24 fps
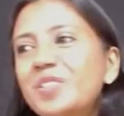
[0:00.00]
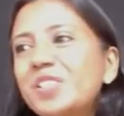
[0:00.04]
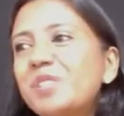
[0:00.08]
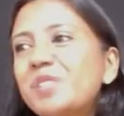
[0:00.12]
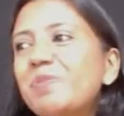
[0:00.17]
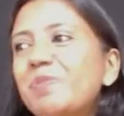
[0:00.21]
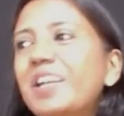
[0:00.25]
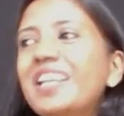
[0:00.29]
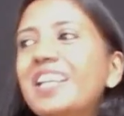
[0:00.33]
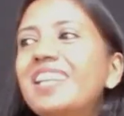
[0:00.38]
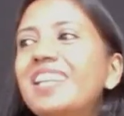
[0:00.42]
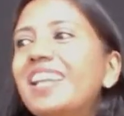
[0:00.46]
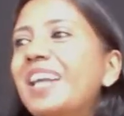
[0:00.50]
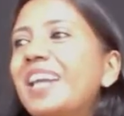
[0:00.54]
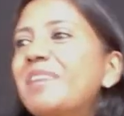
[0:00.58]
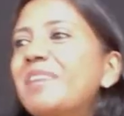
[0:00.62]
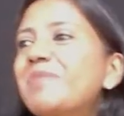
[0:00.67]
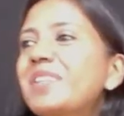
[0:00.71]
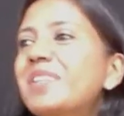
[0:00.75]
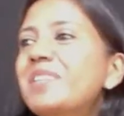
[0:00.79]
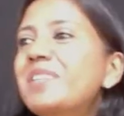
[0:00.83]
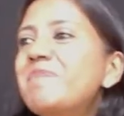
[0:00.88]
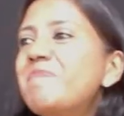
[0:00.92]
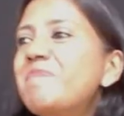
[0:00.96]
spend
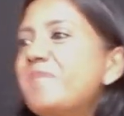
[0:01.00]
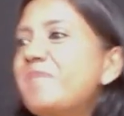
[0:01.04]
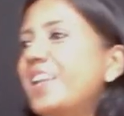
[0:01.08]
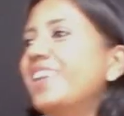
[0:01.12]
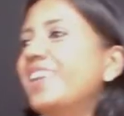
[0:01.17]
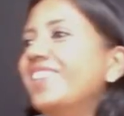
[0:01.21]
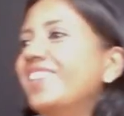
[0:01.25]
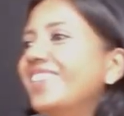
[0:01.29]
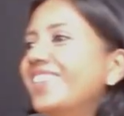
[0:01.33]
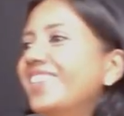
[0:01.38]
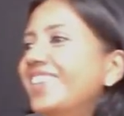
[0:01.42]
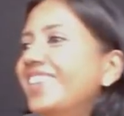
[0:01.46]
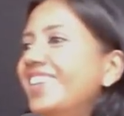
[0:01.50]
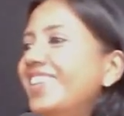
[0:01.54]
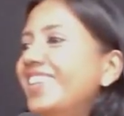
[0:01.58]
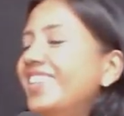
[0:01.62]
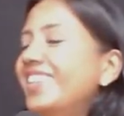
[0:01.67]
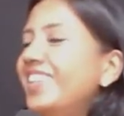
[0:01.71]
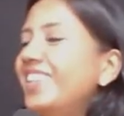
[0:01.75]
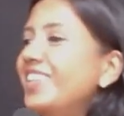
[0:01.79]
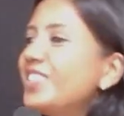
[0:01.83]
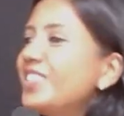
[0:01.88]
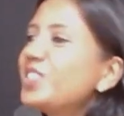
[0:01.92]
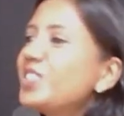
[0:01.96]
time in prayer.
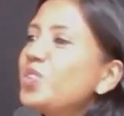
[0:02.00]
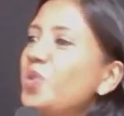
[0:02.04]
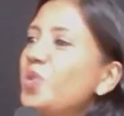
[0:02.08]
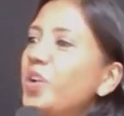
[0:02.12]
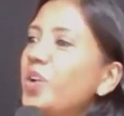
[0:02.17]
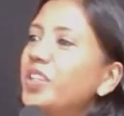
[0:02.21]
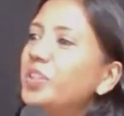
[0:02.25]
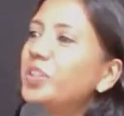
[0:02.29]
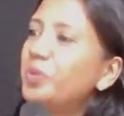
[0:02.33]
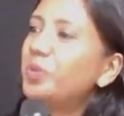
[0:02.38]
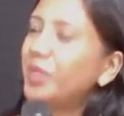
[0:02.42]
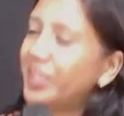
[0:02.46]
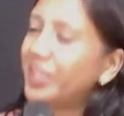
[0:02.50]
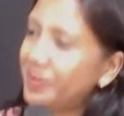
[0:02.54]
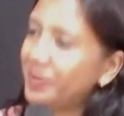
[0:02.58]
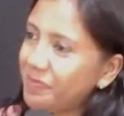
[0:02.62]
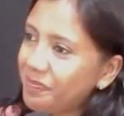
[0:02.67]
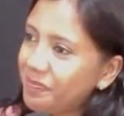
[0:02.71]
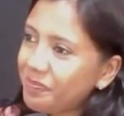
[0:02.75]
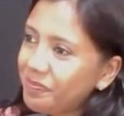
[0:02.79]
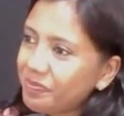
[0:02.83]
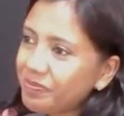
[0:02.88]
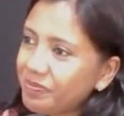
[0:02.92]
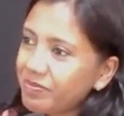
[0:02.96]
There is no other way.
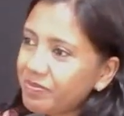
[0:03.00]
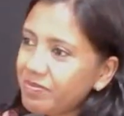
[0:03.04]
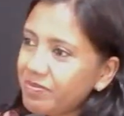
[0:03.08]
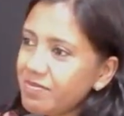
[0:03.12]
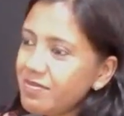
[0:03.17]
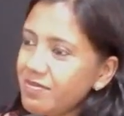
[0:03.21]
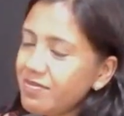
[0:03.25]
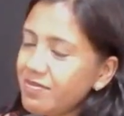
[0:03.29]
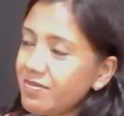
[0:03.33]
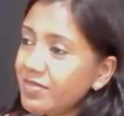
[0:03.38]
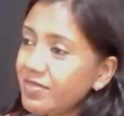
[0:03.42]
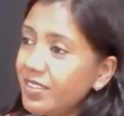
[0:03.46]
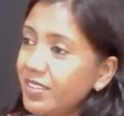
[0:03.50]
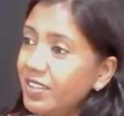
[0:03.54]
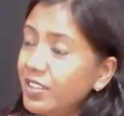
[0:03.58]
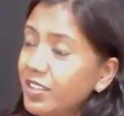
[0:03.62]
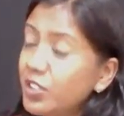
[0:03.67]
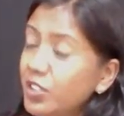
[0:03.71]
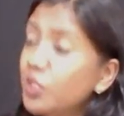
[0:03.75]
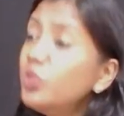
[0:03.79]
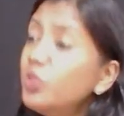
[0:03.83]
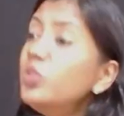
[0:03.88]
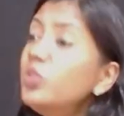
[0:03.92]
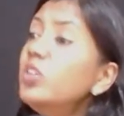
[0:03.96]

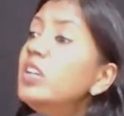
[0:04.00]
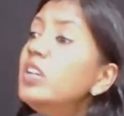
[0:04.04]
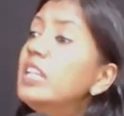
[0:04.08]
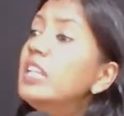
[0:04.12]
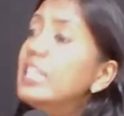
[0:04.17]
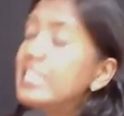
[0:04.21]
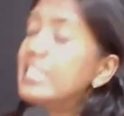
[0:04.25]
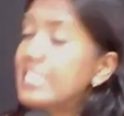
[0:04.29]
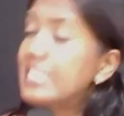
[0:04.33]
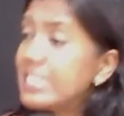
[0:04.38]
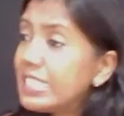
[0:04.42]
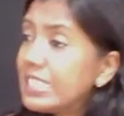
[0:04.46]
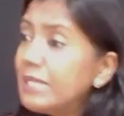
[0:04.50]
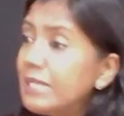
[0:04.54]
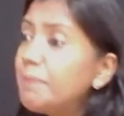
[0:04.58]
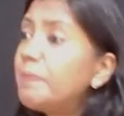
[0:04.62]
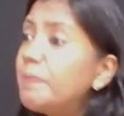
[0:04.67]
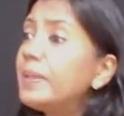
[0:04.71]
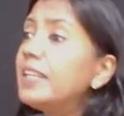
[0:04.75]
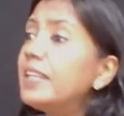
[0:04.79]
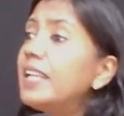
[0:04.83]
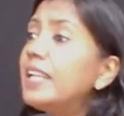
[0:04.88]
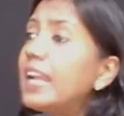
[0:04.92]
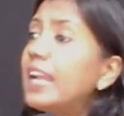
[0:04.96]
To
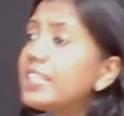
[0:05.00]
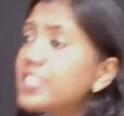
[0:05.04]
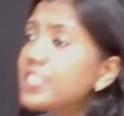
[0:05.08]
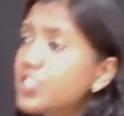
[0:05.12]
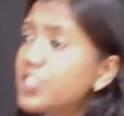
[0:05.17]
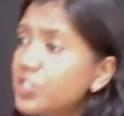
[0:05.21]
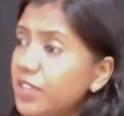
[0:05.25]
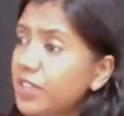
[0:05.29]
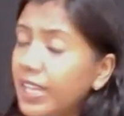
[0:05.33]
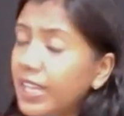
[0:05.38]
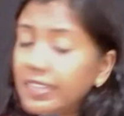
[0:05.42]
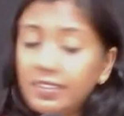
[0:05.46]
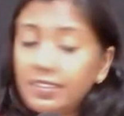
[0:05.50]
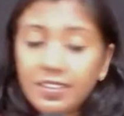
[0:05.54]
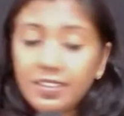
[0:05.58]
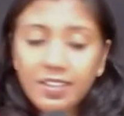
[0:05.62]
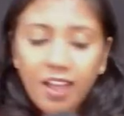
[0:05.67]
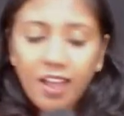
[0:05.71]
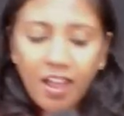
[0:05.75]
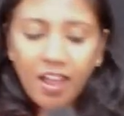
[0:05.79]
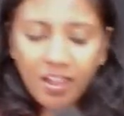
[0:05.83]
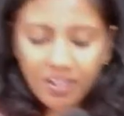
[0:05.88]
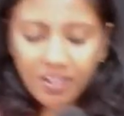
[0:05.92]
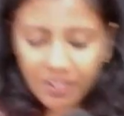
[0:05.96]
deepen and strengthen
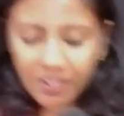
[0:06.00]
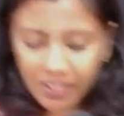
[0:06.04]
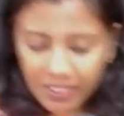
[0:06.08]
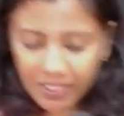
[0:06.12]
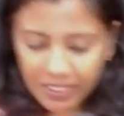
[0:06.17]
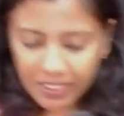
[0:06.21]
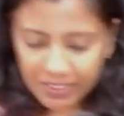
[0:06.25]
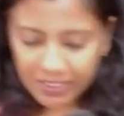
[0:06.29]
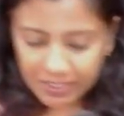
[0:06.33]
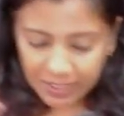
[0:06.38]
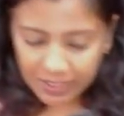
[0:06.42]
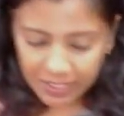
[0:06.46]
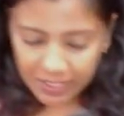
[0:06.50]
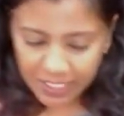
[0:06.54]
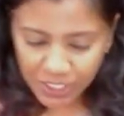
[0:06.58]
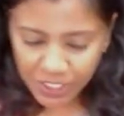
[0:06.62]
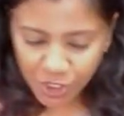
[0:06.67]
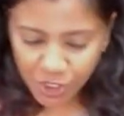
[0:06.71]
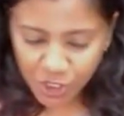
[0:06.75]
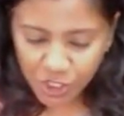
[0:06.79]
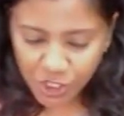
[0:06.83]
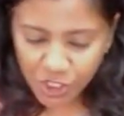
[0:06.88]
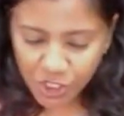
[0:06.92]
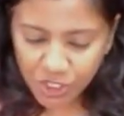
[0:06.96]
our
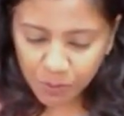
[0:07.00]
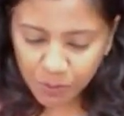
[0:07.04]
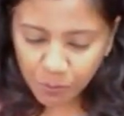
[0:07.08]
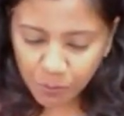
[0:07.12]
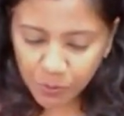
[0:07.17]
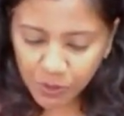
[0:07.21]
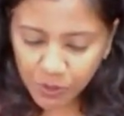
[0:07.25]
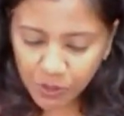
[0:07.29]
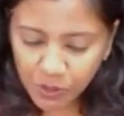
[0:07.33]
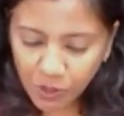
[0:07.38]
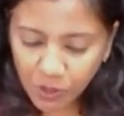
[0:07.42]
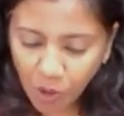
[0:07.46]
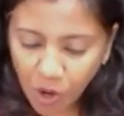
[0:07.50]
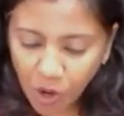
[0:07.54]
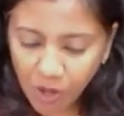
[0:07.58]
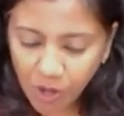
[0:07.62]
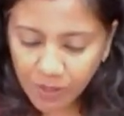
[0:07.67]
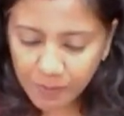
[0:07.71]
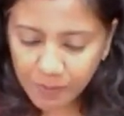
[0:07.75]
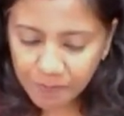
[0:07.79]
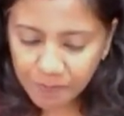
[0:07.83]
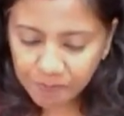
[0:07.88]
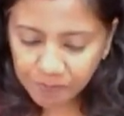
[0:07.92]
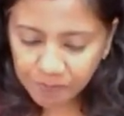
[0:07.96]
relationship with
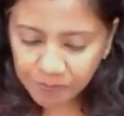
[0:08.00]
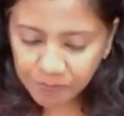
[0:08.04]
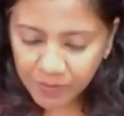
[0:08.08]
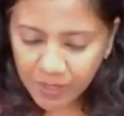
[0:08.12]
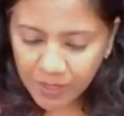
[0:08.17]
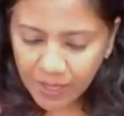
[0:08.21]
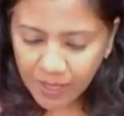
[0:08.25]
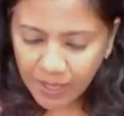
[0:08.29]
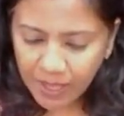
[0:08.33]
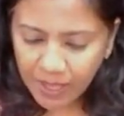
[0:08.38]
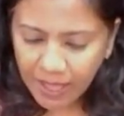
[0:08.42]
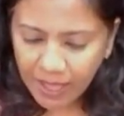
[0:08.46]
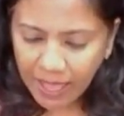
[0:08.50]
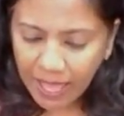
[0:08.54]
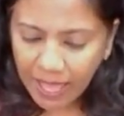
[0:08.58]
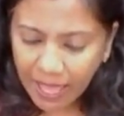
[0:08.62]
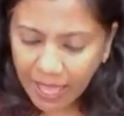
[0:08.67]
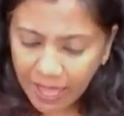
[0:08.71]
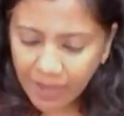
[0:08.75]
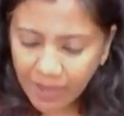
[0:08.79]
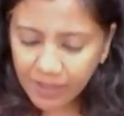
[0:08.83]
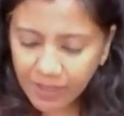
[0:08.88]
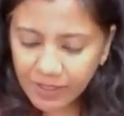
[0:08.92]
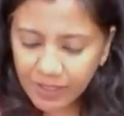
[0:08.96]
God.
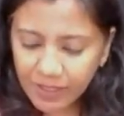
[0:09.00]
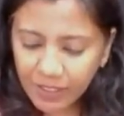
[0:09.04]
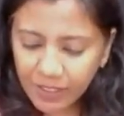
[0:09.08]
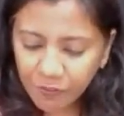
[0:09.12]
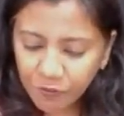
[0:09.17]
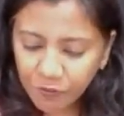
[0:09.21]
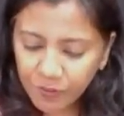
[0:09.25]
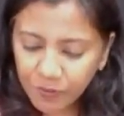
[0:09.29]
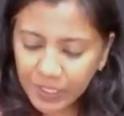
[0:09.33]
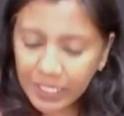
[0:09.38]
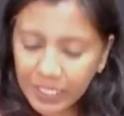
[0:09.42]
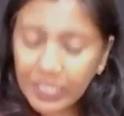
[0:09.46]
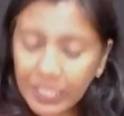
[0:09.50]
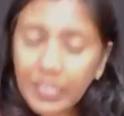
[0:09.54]
And if we